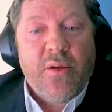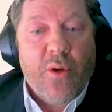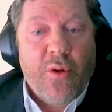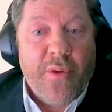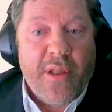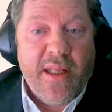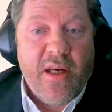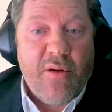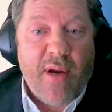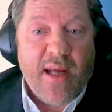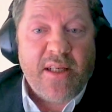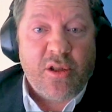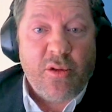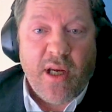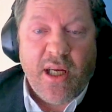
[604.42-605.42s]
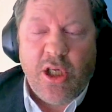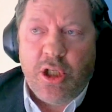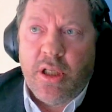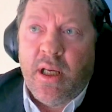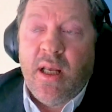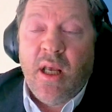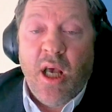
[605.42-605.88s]
within the
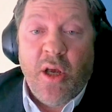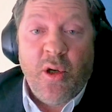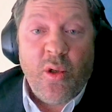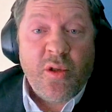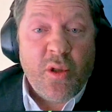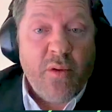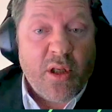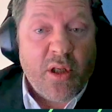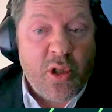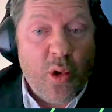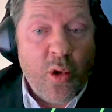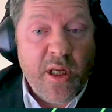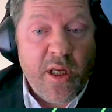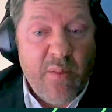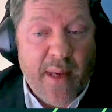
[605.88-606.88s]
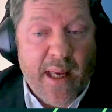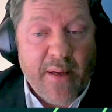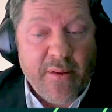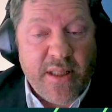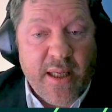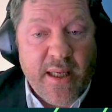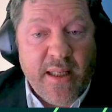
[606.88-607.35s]
restoration. And also not talking
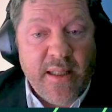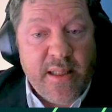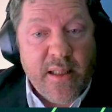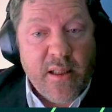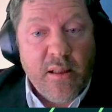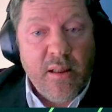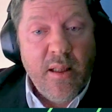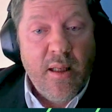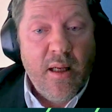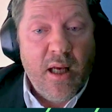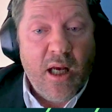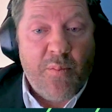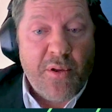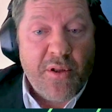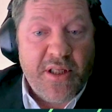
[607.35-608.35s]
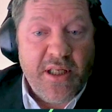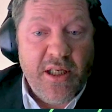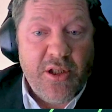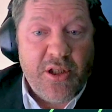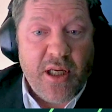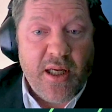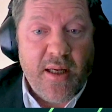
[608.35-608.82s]
about it until a
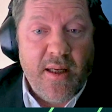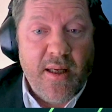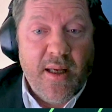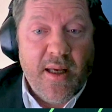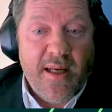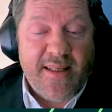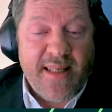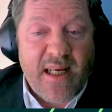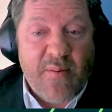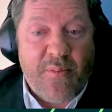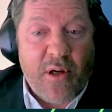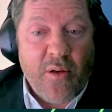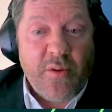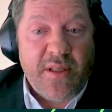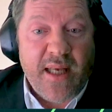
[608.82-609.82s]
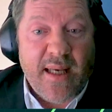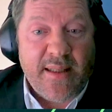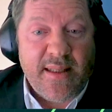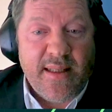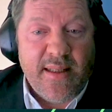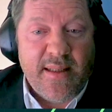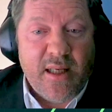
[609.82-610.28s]
procedure and a set of
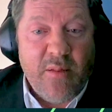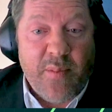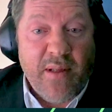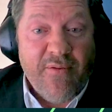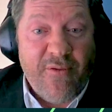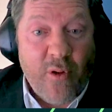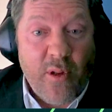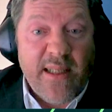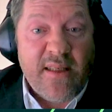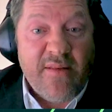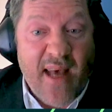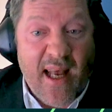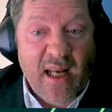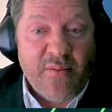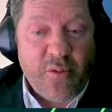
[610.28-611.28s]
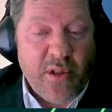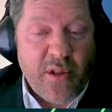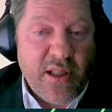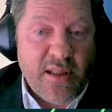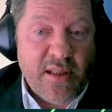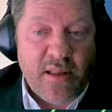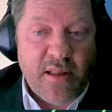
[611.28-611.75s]
processes have been fully developed,
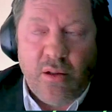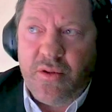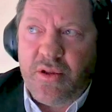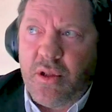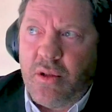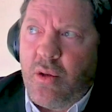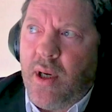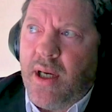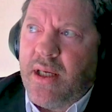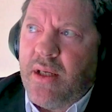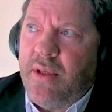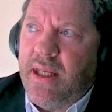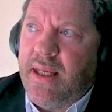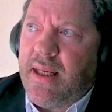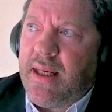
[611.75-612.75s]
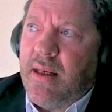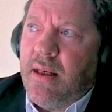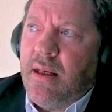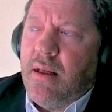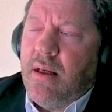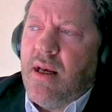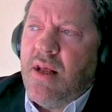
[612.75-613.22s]
which is also quite unique.
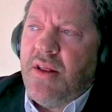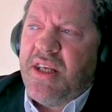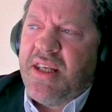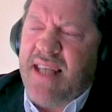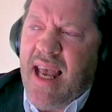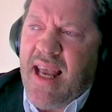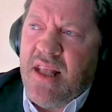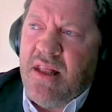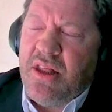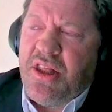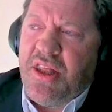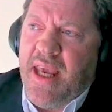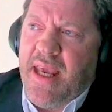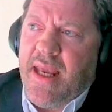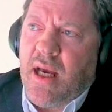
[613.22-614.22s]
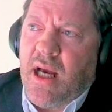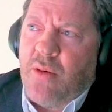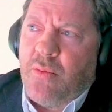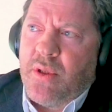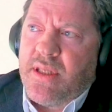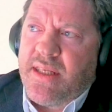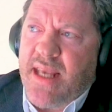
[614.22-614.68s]
The second thing I
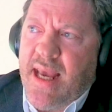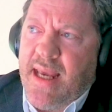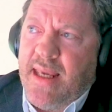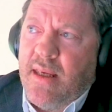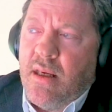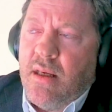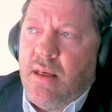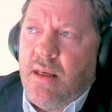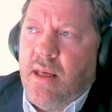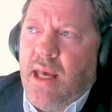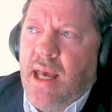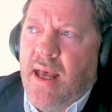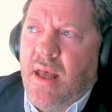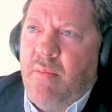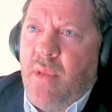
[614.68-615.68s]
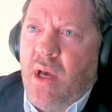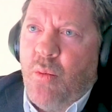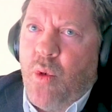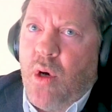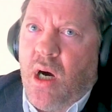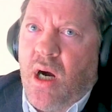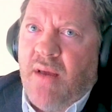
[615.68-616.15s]
would say, and
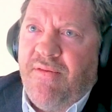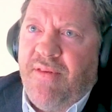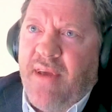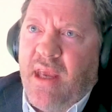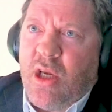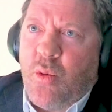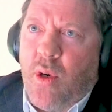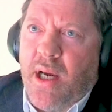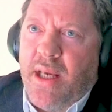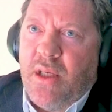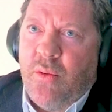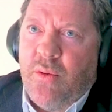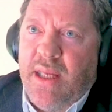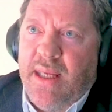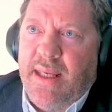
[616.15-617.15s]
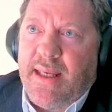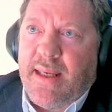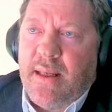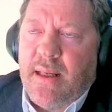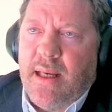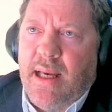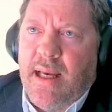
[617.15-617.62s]
what I found quite unique,
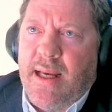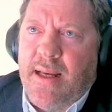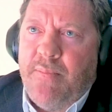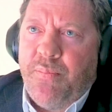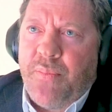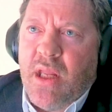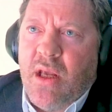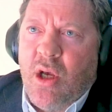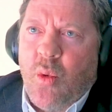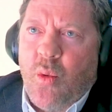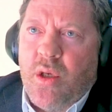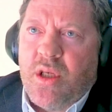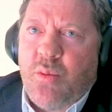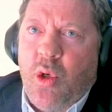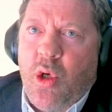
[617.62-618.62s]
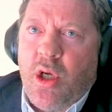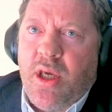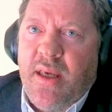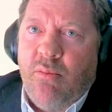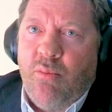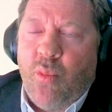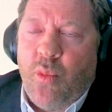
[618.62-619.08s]
was
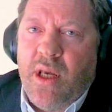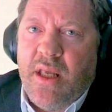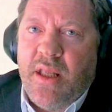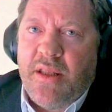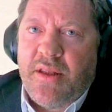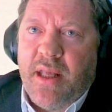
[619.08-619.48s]
working with